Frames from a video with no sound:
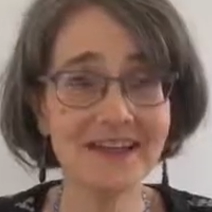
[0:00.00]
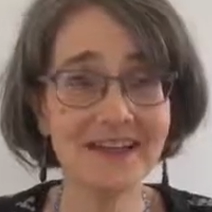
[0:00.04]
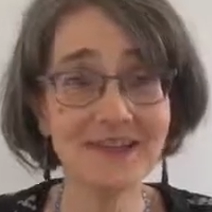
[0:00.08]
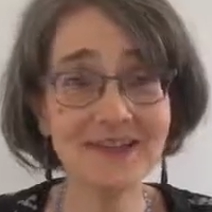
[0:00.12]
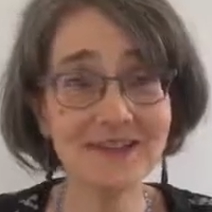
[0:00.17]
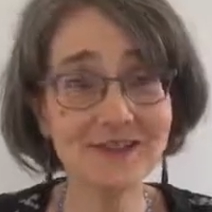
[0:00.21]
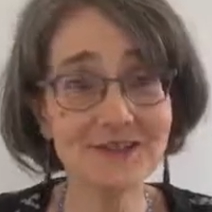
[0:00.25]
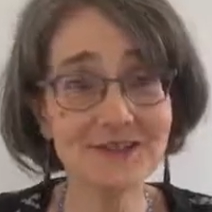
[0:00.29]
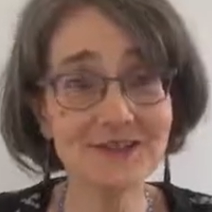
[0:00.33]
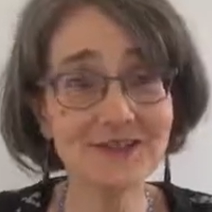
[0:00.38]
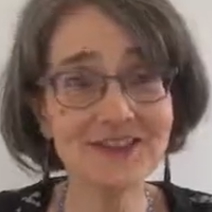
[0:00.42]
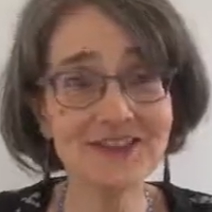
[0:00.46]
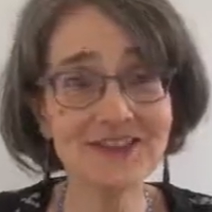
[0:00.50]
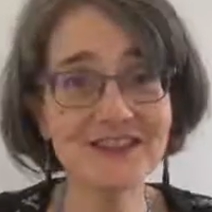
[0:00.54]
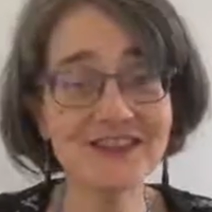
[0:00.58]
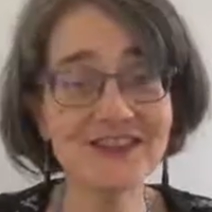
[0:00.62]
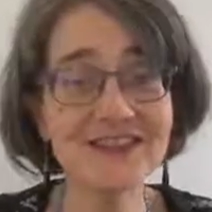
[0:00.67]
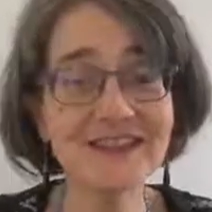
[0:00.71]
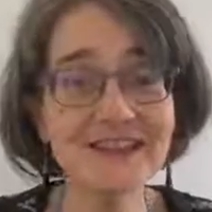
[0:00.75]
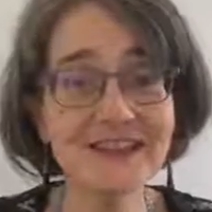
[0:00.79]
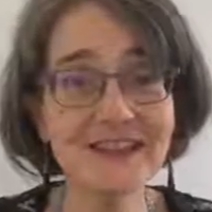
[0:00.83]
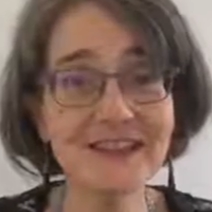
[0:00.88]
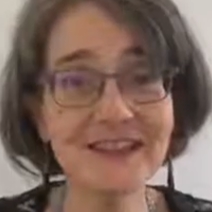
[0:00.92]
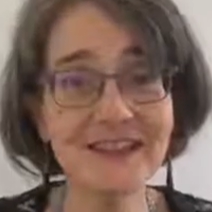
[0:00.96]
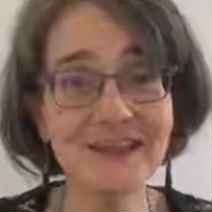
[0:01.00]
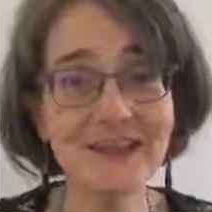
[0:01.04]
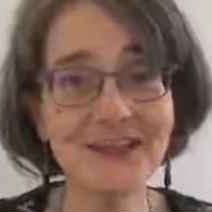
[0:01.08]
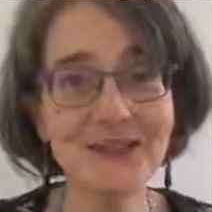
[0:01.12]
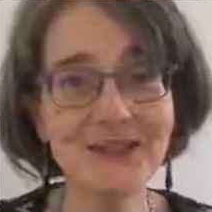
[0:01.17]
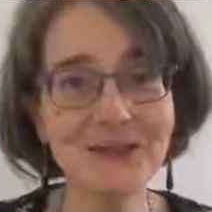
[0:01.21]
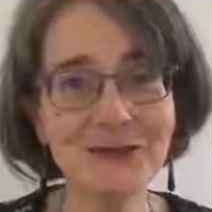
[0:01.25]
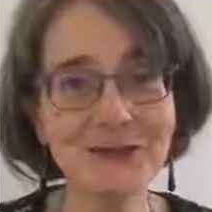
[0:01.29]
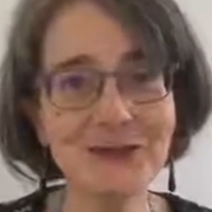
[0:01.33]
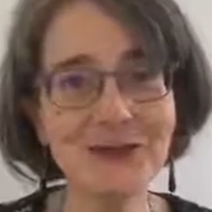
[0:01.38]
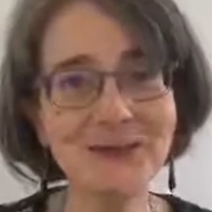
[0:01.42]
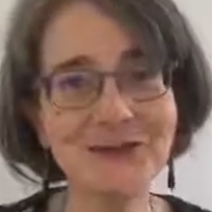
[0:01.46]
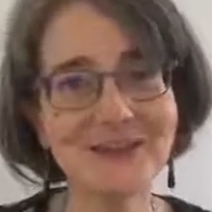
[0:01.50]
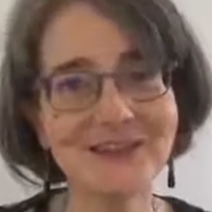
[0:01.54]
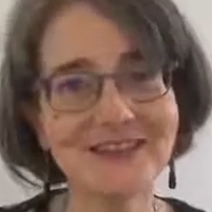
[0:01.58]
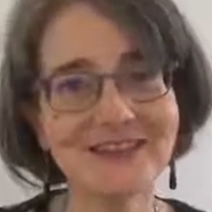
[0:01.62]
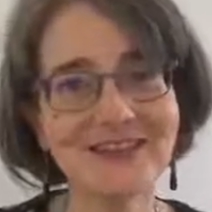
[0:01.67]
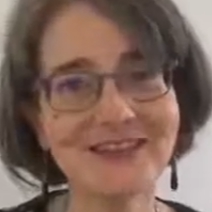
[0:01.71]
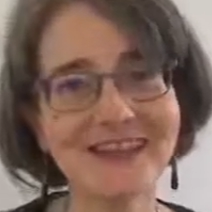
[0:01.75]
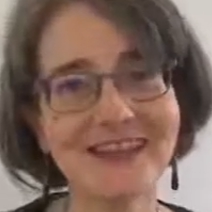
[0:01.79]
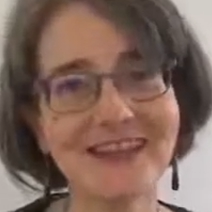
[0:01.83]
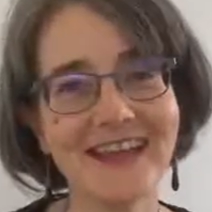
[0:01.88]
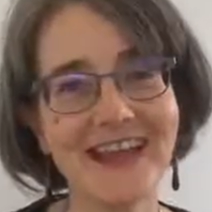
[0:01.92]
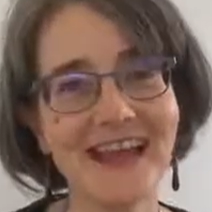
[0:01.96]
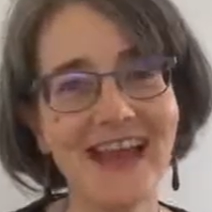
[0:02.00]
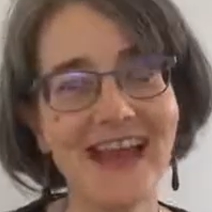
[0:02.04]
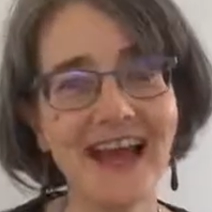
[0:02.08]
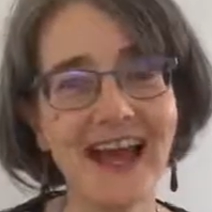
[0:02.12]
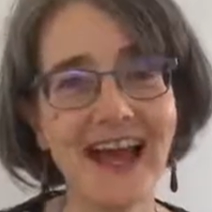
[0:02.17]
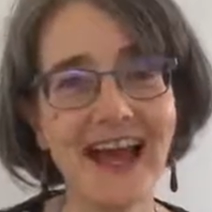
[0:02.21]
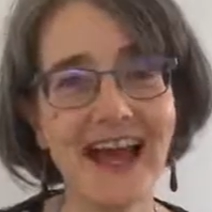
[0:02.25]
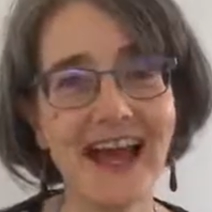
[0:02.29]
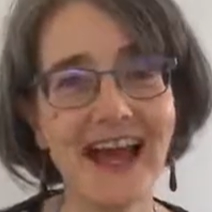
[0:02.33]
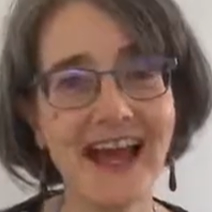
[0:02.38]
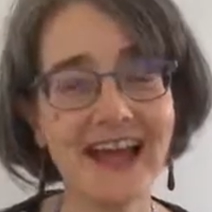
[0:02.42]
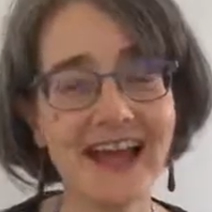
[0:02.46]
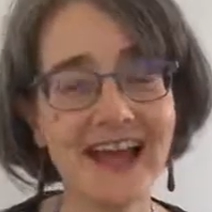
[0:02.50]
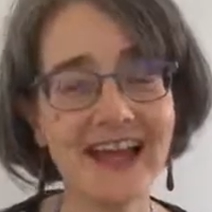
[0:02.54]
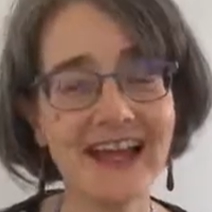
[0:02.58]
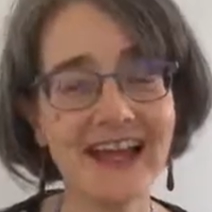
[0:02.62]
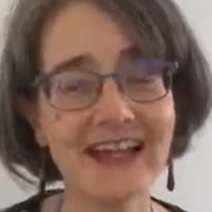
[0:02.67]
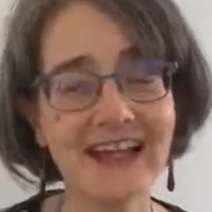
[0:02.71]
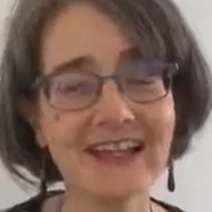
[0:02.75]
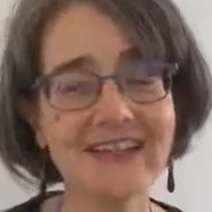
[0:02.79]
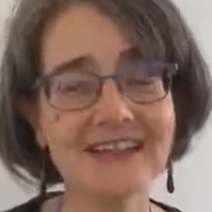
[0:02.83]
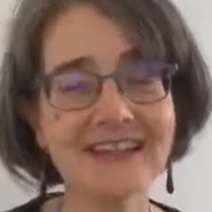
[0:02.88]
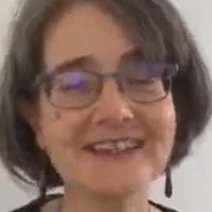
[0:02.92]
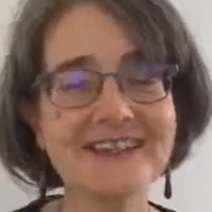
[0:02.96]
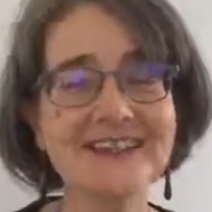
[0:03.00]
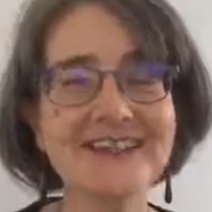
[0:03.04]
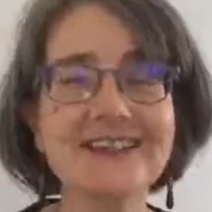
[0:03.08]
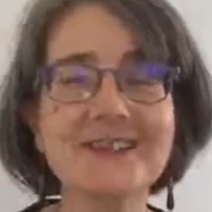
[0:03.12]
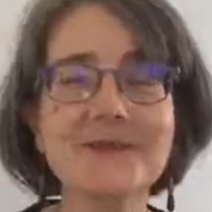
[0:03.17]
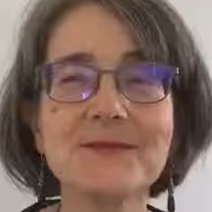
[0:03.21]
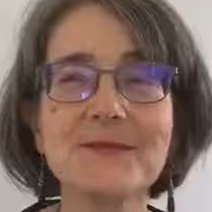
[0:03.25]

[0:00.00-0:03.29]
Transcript: Children are just littler humans. And